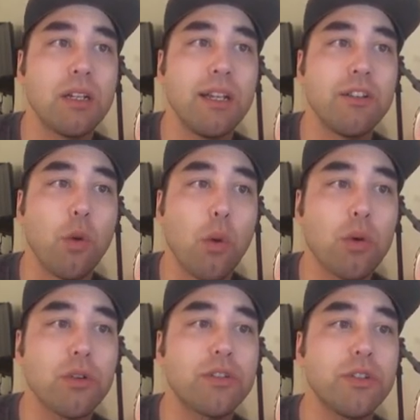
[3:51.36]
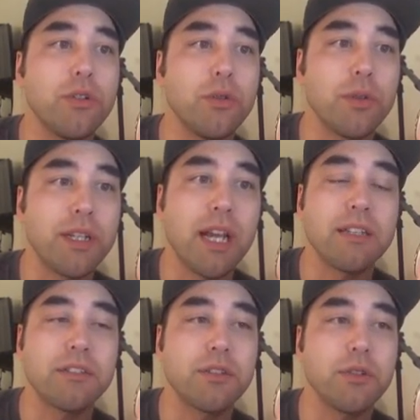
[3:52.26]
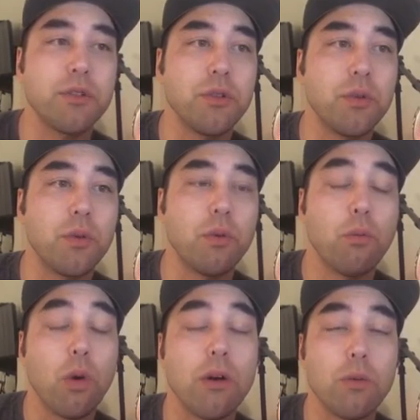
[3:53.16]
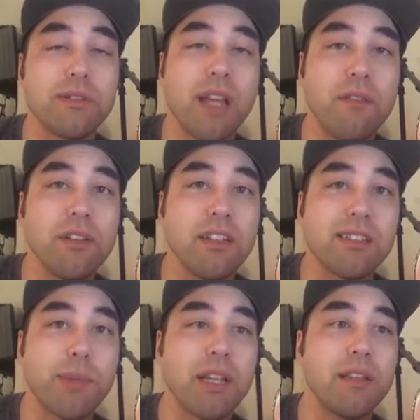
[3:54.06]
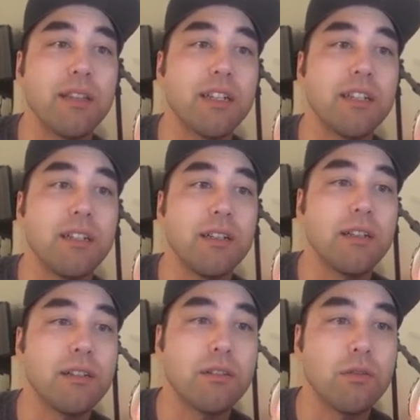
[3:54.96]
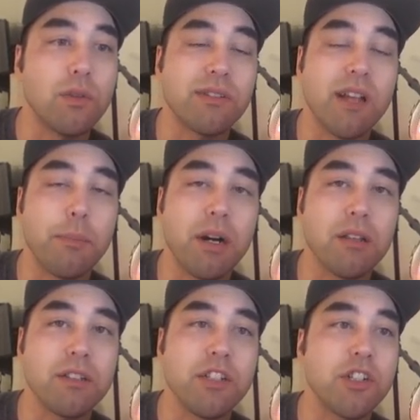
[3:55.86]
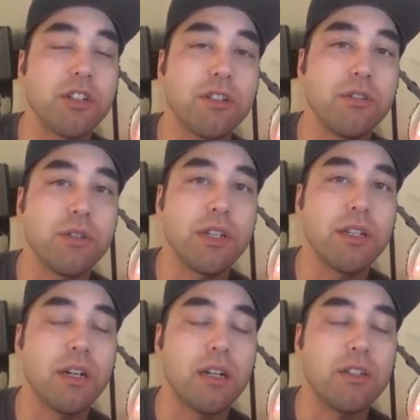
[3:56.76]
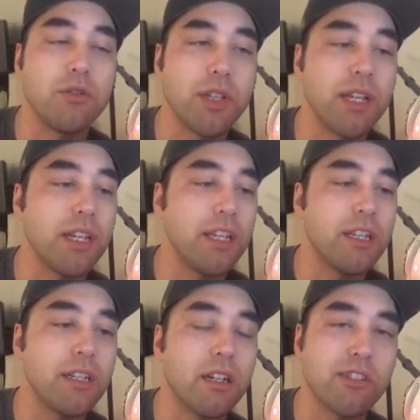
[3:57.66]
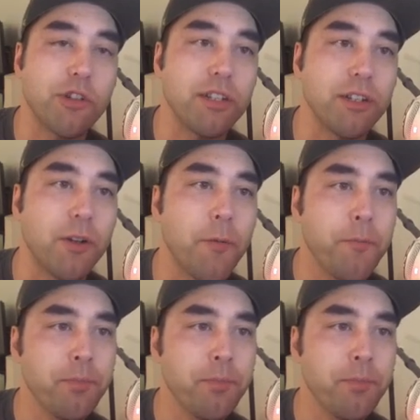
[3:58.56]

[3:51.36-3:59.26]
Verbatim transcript: in order to get to what was heavily speculated what's now Polynesia and New, uh, New Guinea and Australia,